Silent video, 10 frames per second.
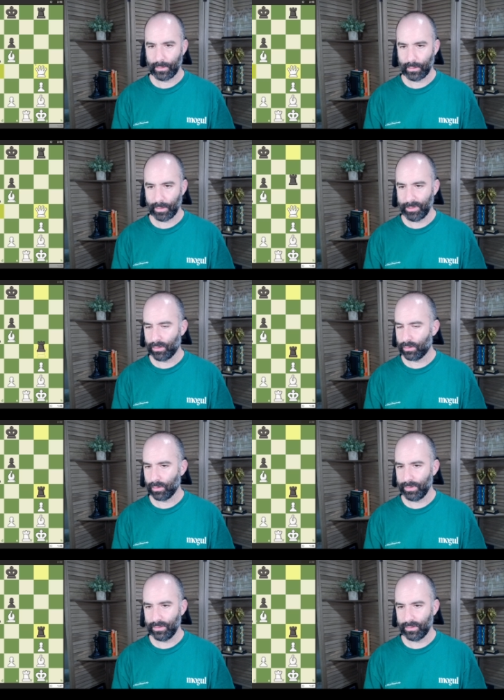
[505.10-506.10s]
I mean, all our
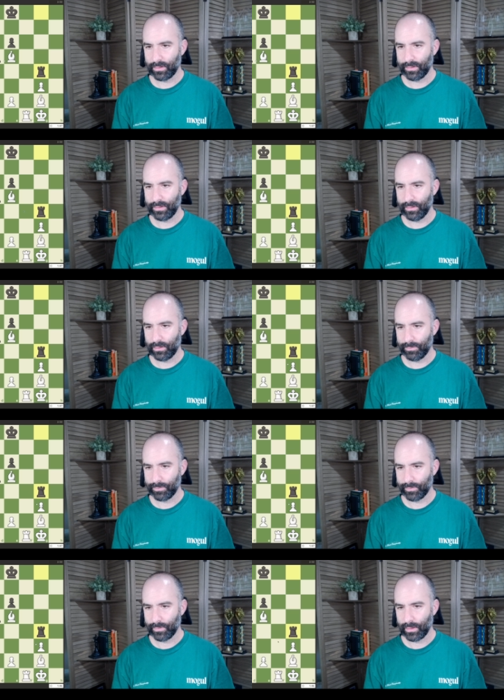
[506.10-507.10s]
pieces are still
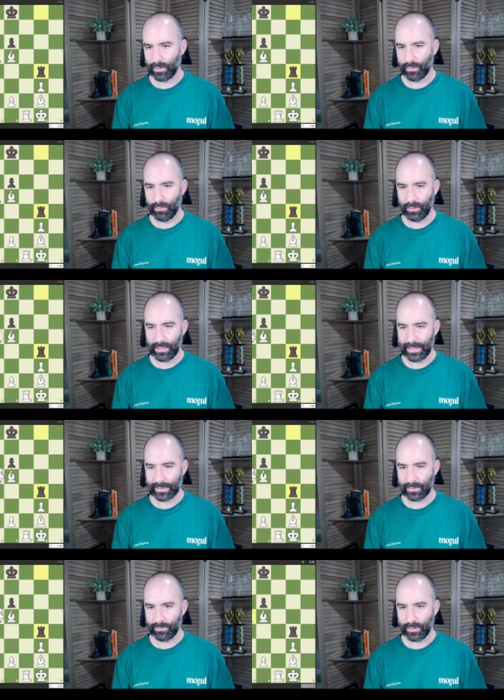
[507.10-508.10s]
really
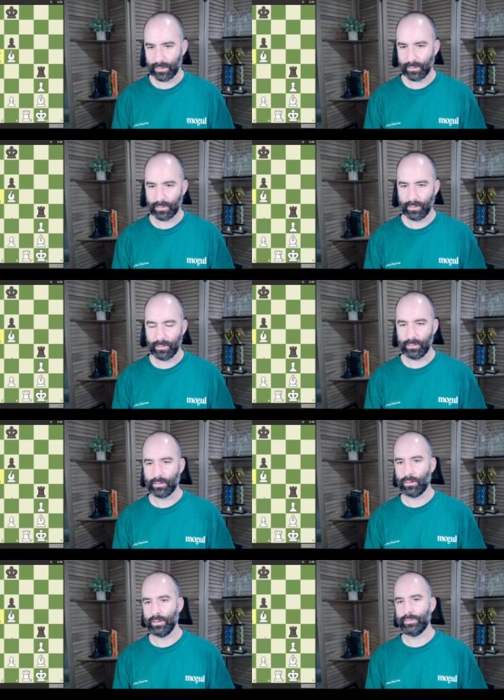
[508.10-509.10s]
active here, so this is
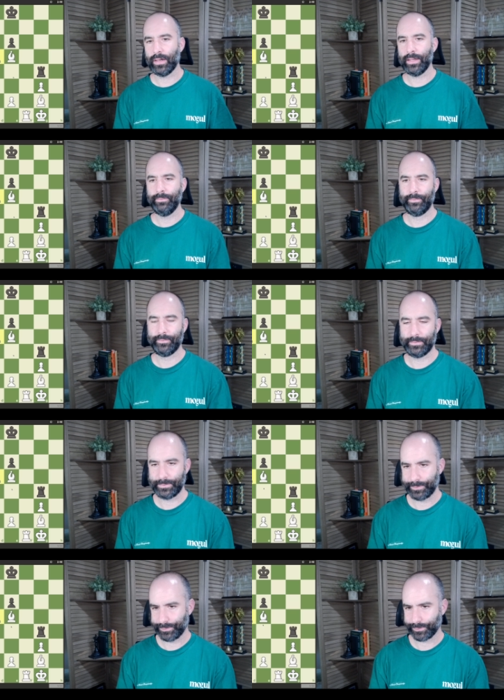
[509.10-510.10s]
totally fine.
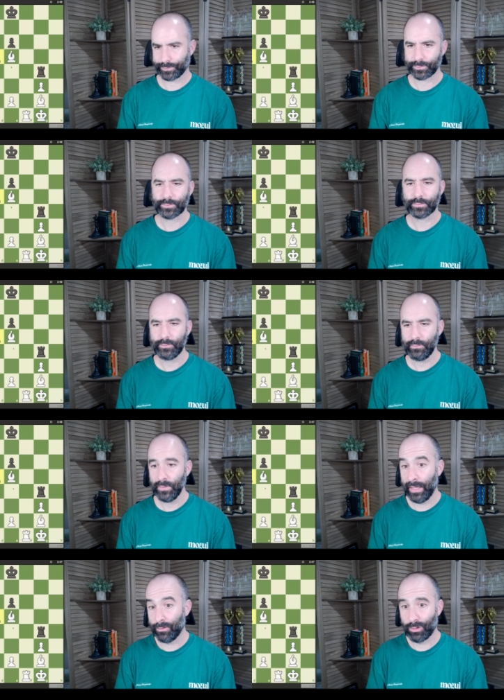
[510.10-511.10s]

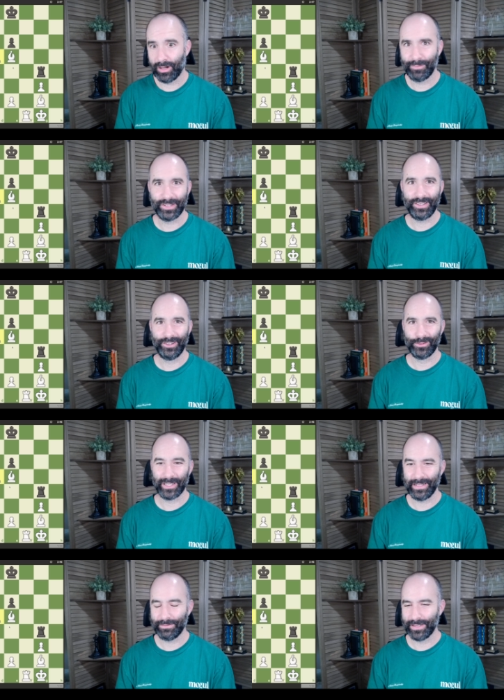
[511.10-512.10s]
And we're up material. We
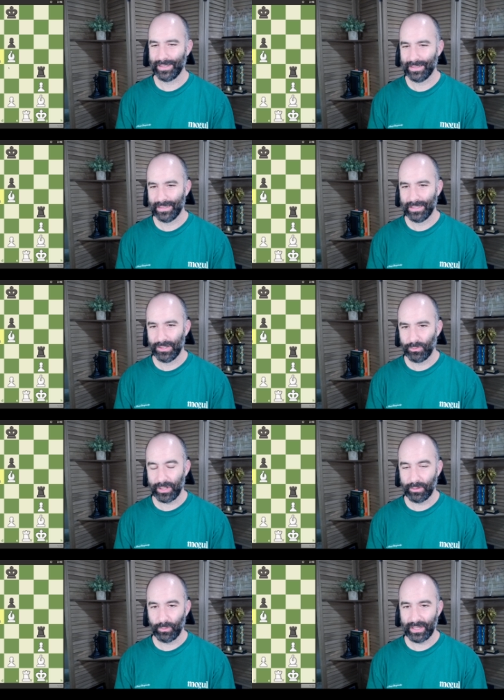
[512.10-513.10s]

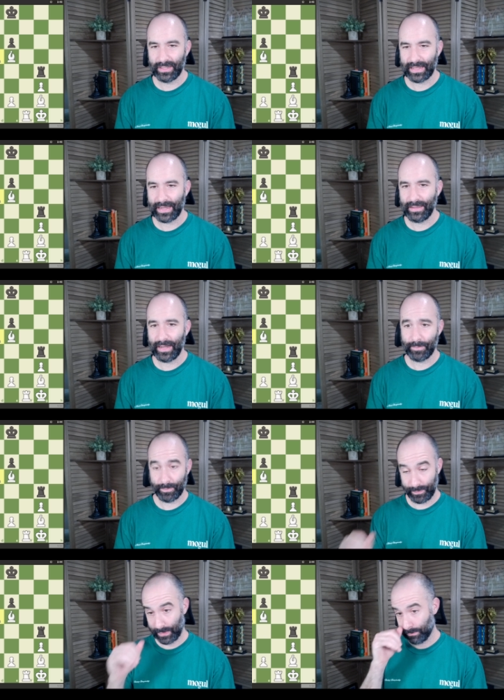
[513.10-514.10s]
can win an endgame
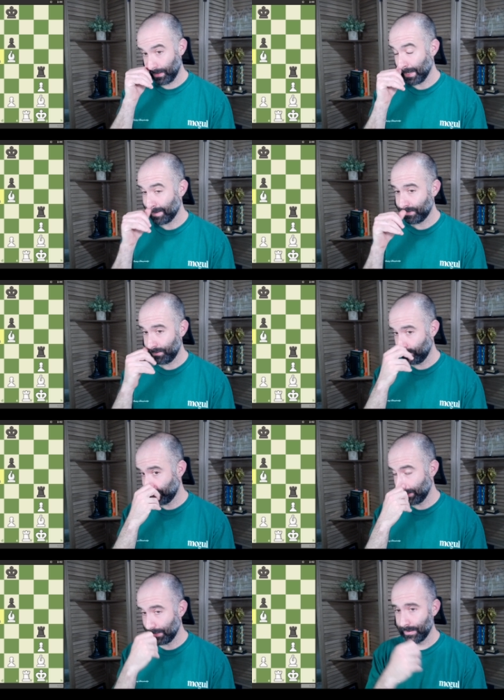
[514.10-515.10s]
if we have to,
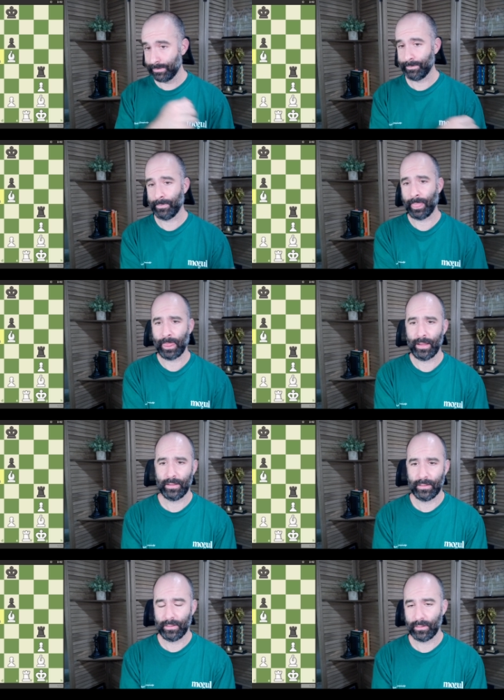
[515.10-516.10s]
but
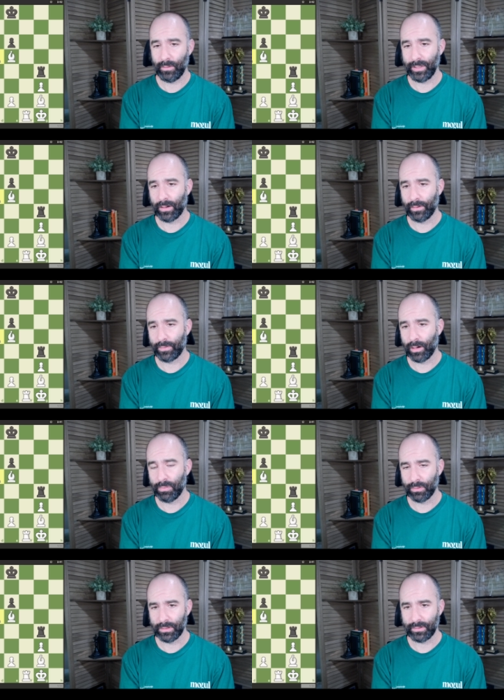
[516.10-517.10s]
it's going to be hard for our
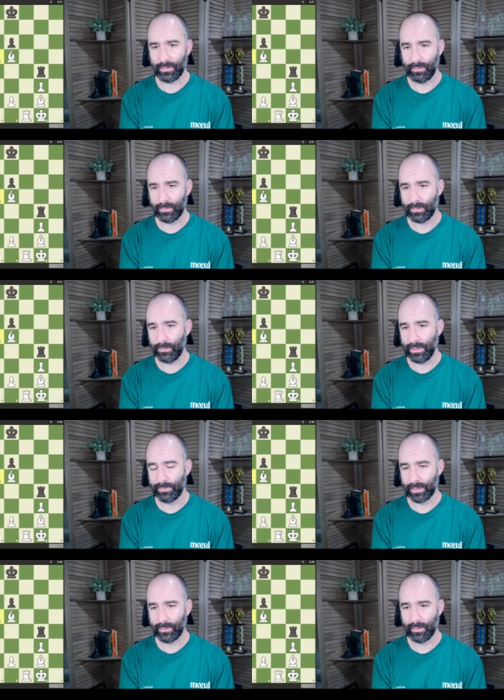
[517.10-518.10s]
opponent to
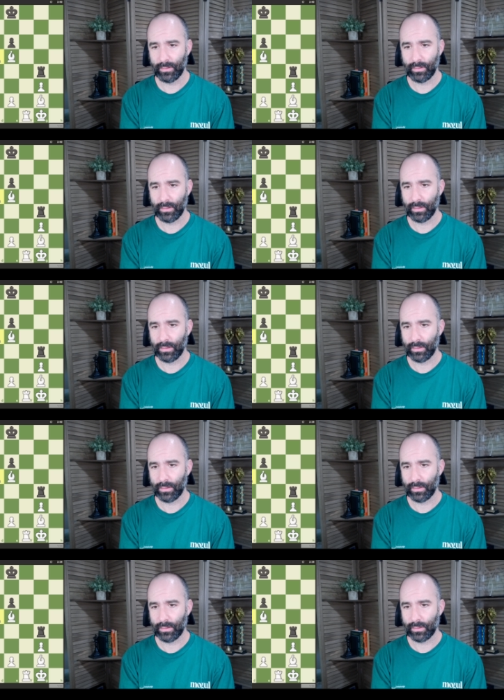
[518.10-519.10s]
even
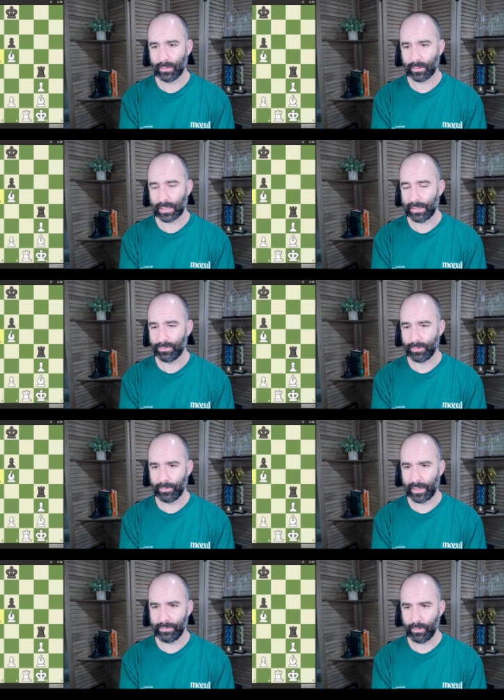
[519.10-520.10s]
kind of
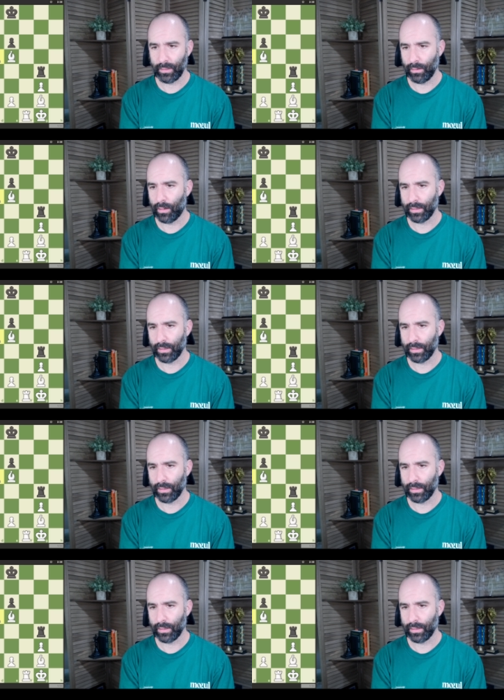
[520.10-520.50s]
survive very long